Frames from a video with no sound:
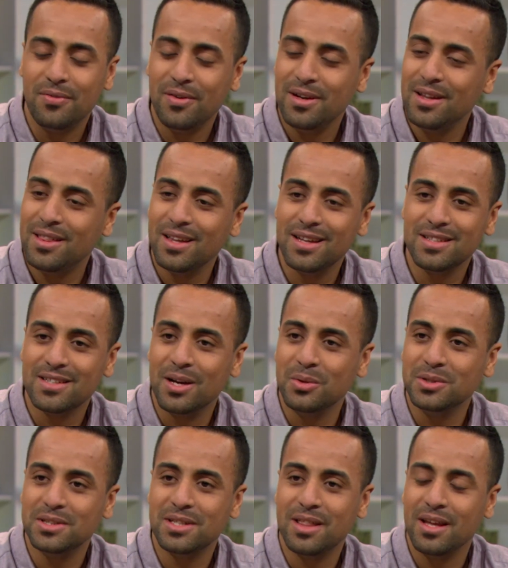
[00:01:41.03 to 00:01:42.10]
funny thing is, I
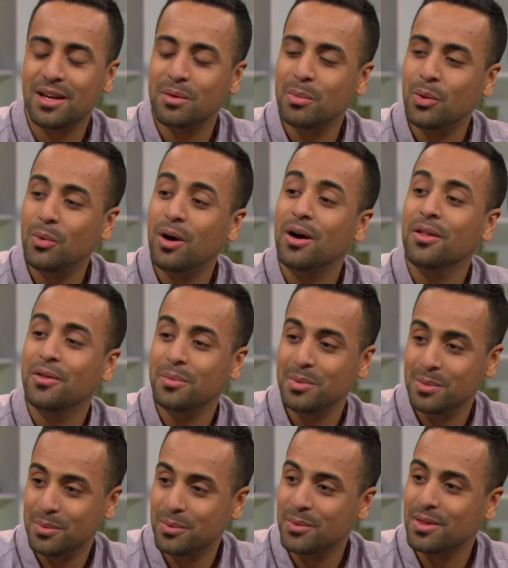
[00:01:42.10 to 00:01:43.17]
was just thinking about what other
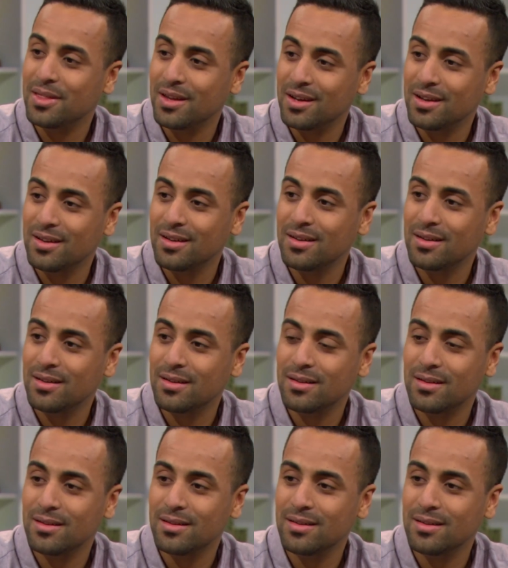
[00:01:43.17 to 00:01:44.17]
people would think. Mm.